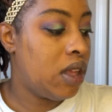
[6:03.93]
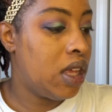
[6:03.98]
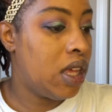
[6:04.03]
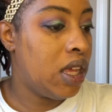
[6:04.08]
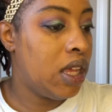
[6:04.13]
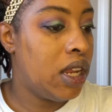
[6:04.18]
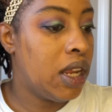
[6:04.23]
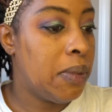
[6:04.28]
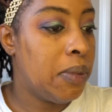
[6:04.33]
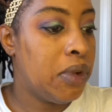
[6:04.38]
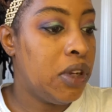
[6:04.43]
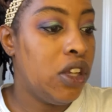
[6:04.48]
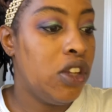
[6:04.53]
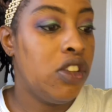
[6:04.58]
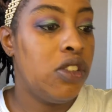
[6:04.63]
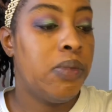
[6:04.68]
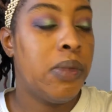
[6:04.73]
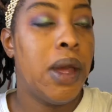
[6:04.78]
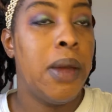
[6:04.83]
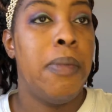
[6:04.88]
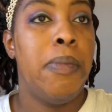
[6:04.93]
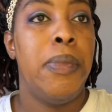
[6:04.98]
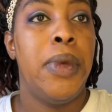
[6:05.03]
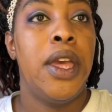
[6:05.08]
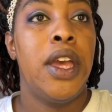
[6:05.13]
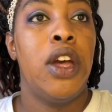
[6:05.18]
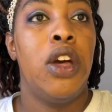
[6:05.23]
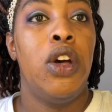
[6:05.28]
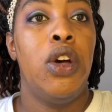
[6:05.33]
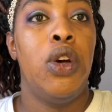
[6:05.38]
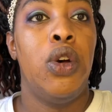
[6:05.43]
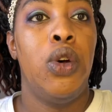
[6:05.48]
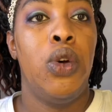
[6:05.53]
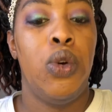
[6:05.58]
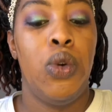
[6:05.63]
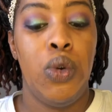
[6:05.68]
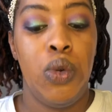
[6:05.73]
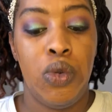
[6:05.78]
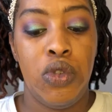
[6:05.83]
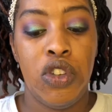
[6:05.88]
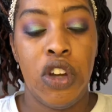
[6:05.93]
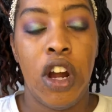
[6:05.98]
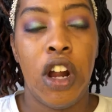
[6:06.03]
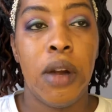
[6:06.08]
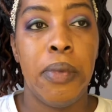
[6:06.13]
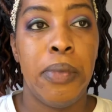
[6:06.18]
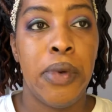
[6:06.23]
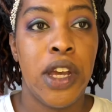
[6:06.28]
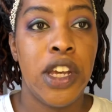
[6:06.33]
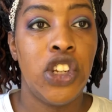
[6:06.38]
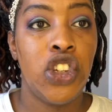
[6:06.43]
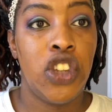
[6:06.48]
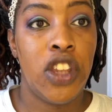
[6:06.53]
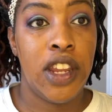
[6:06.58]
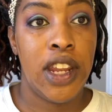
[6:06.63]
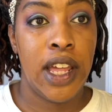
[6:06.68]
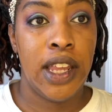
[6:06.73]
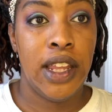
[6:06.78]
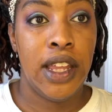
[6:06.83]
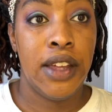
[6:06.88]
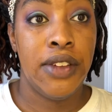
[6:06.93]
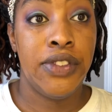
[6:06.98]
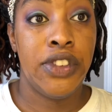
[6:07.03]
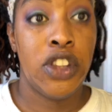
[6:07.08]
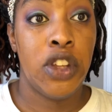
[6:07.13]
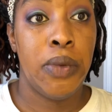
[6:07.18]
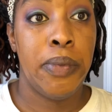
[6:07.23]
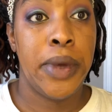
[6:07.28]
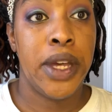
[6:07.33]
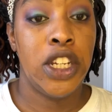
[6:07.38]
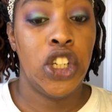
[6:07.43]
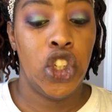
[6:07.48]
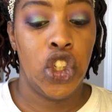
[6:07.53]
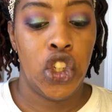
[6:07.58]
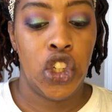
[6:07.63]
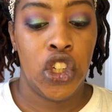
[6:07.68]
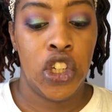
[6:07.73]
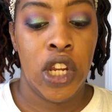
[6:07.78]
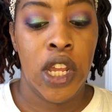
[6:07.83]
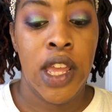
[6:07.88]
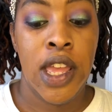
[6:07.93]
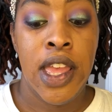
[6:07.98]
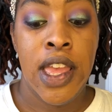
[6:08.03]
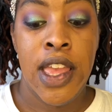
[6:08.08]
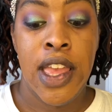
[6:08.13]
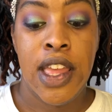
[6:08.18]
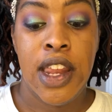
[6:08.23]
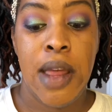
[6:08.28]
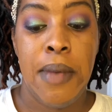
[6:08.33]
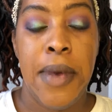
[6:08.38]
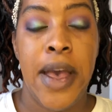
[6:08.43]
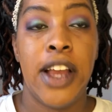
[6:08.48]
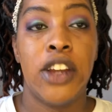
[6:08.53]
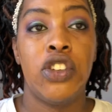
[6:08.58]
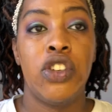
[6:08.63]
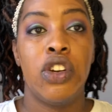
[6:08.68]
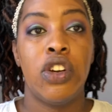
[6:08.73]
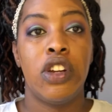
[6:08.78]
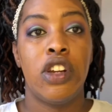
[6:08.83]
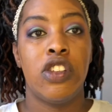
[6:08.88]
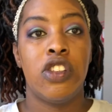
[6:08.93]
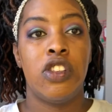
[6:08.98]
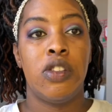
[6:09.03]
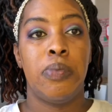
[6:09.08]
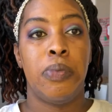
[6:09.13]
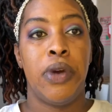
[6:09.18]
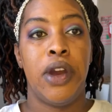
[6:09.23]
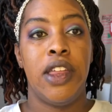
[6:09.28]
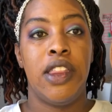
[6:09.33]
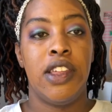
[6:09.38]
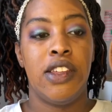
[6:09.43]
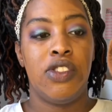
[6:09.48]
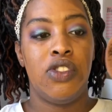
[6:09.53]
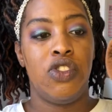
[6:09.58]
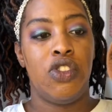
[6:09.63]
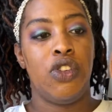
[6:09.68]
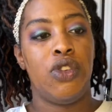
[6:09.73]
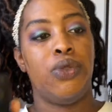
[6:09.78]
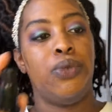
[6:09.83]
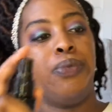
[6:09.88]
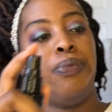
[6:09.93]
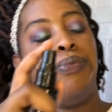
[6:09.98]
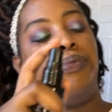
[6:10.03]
And I'm gonna use my big old Tarte brush that I love so much. And I'm actually gonna spray this too.